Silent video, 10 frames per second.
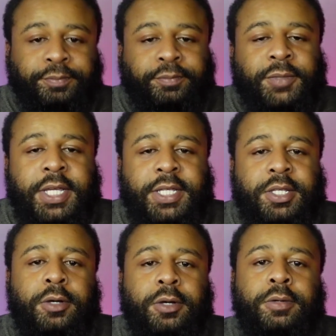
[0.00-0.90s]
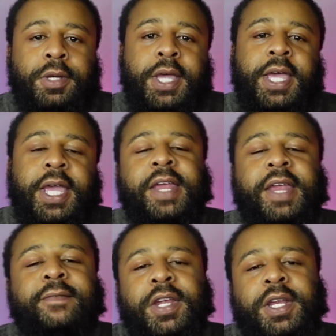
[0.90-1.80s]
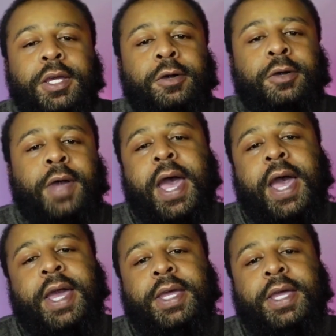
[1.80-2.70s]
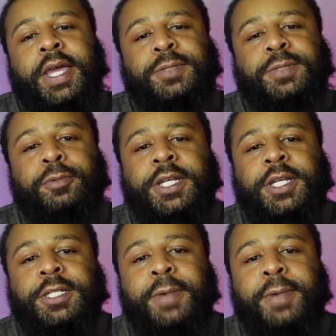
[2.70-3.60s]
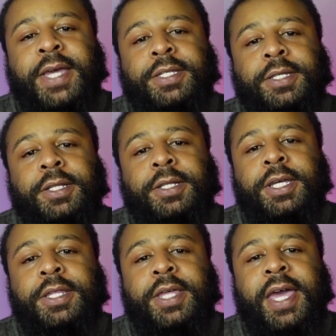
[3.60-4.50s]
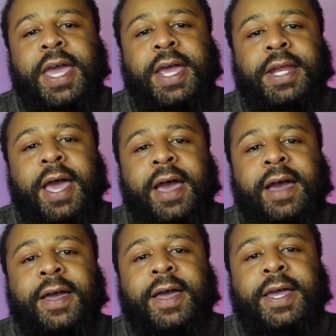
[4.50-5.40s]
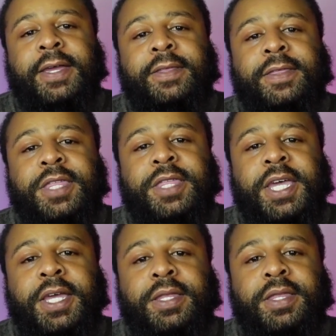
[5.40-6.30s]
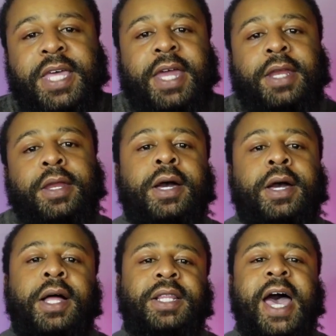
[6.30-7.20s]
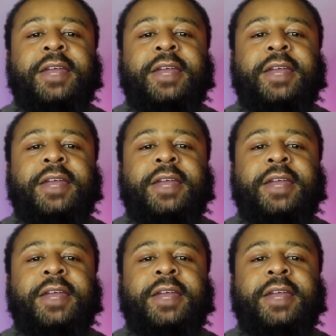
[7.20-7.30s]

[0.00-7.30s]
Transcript: And so in that video, I expressed basically that I think that a lot of